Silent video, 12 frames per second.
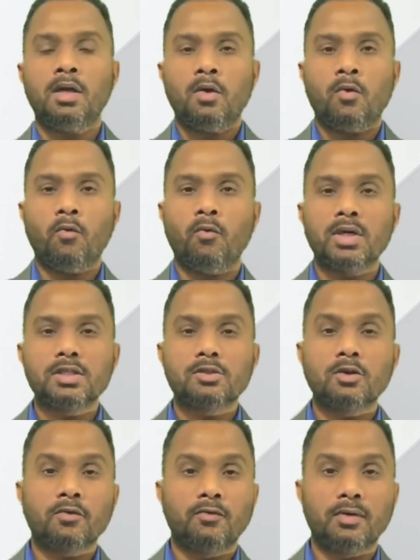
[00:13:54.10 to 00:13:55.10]
Once
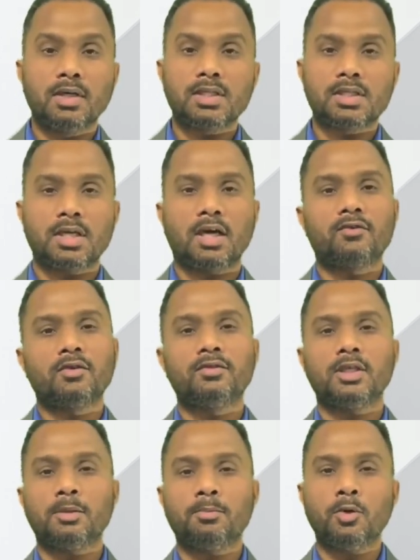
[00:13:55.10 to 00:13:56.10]
your first draft of the
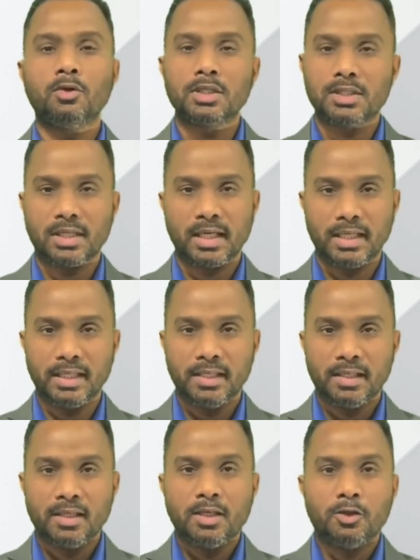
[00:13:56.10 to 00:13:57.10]
report is ready,
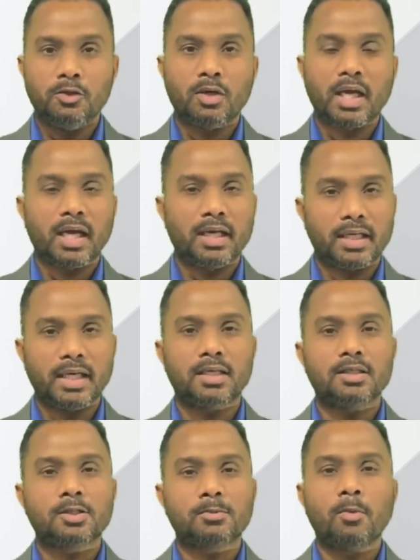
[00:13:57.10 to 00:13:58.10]
you can take a
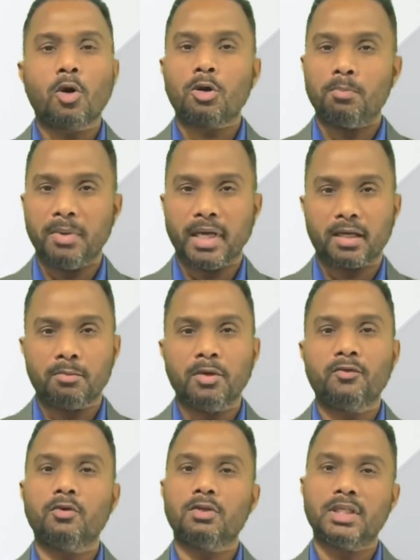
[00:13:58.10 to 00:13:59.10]
small break
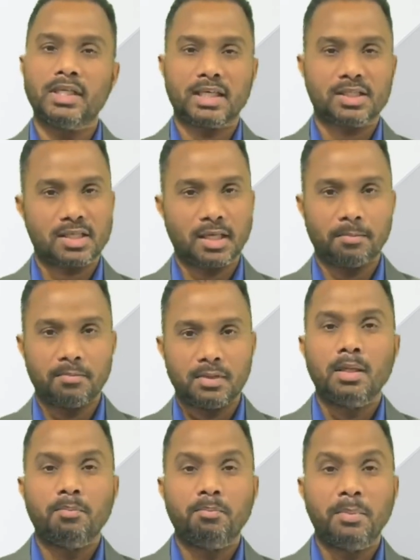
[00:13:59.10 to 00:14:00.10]
before the next step.
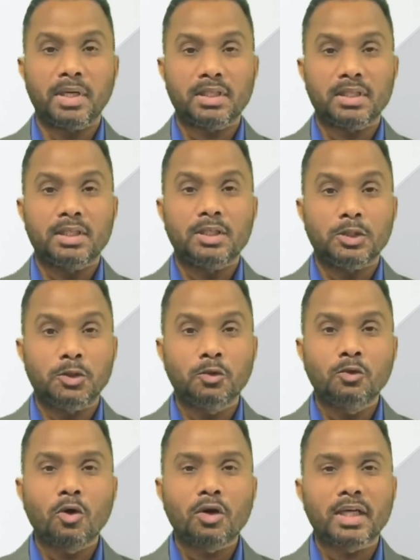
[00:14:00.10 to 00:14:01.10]
But do
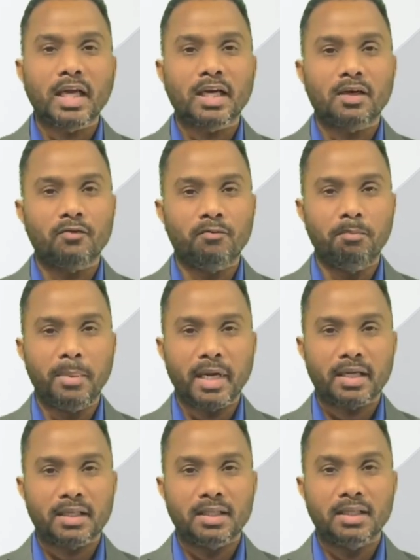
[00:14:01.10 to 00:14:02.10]
not take a
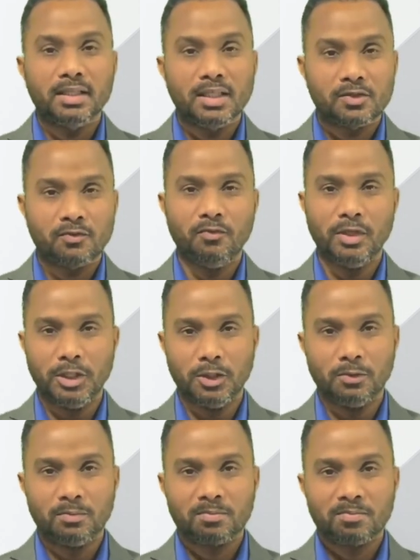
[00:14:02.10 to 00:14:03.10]
break in this video.
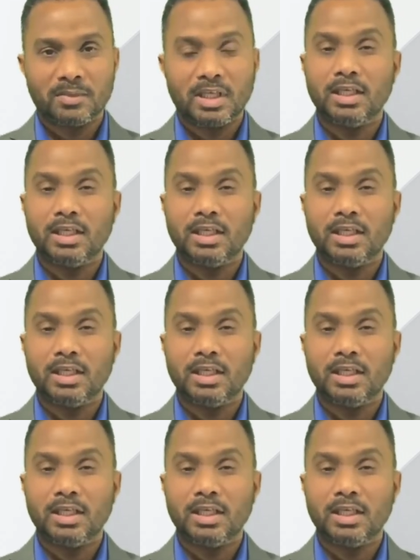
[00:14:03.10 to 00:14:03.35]
It